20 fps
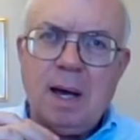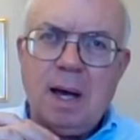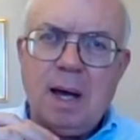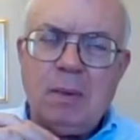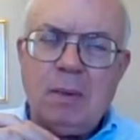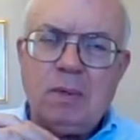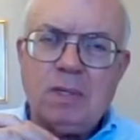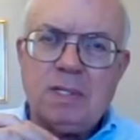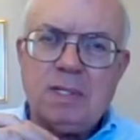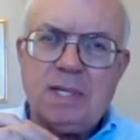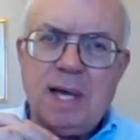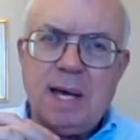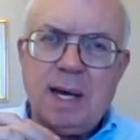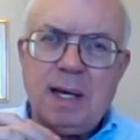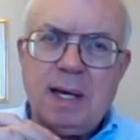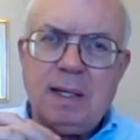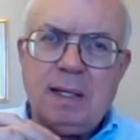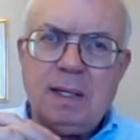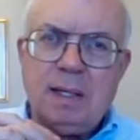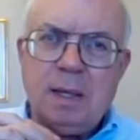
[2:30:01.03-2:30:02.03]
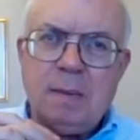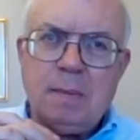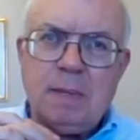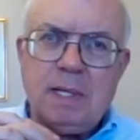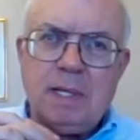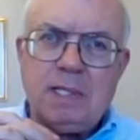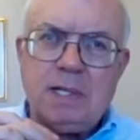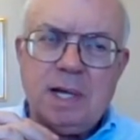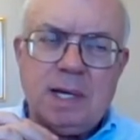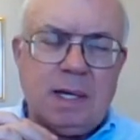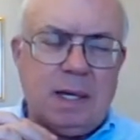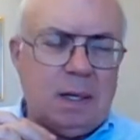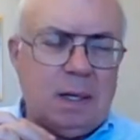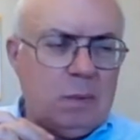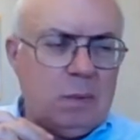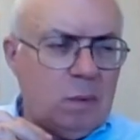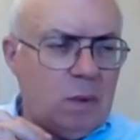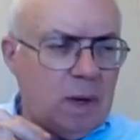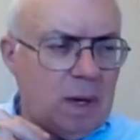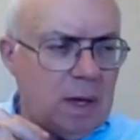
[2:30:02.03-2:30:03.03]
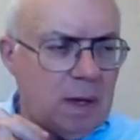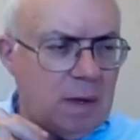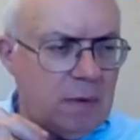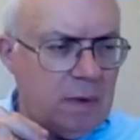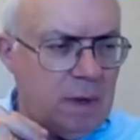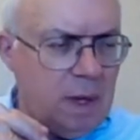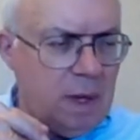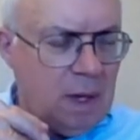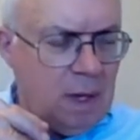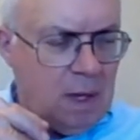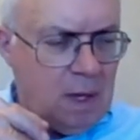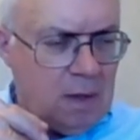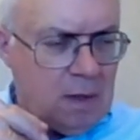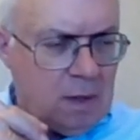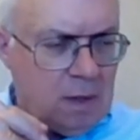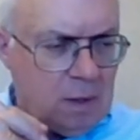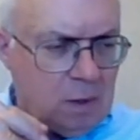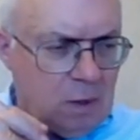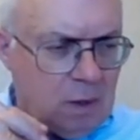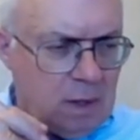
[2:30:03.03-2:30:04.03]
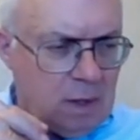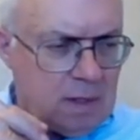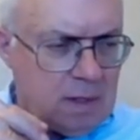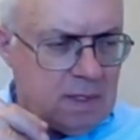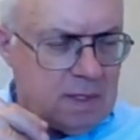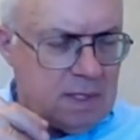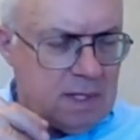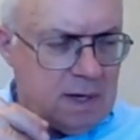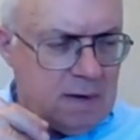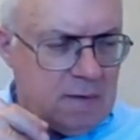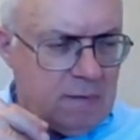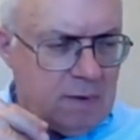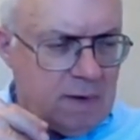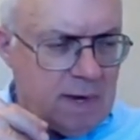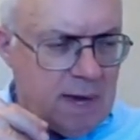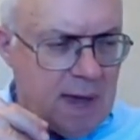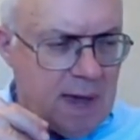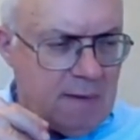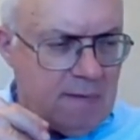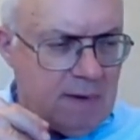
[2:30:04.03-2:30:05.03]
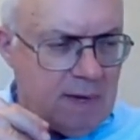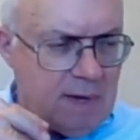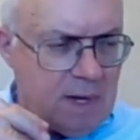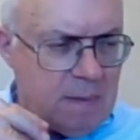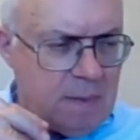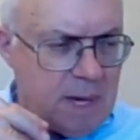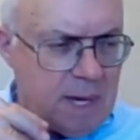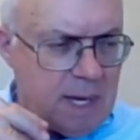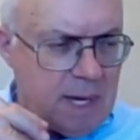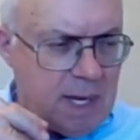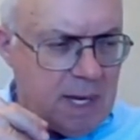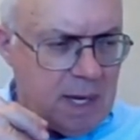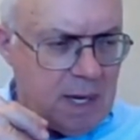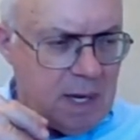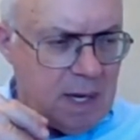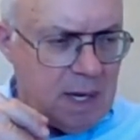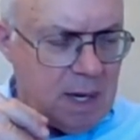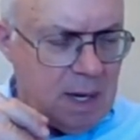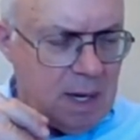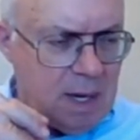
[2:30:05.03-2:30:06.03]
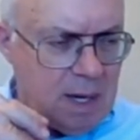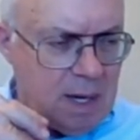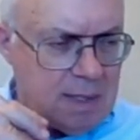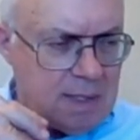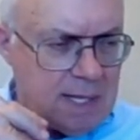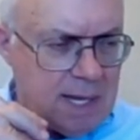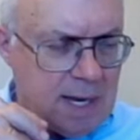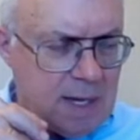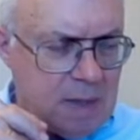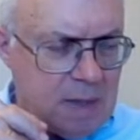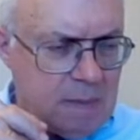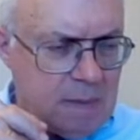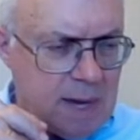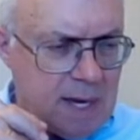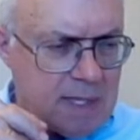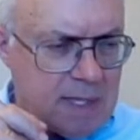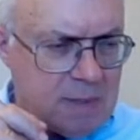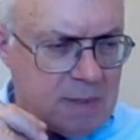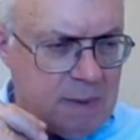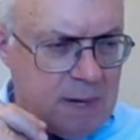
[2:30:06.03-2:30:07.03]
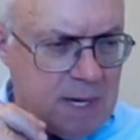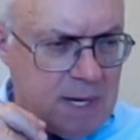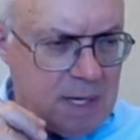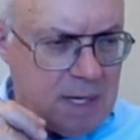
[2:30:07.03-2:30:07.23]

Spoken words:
will second. Let me check in with the clerk to see if we have anybody standing by to speak.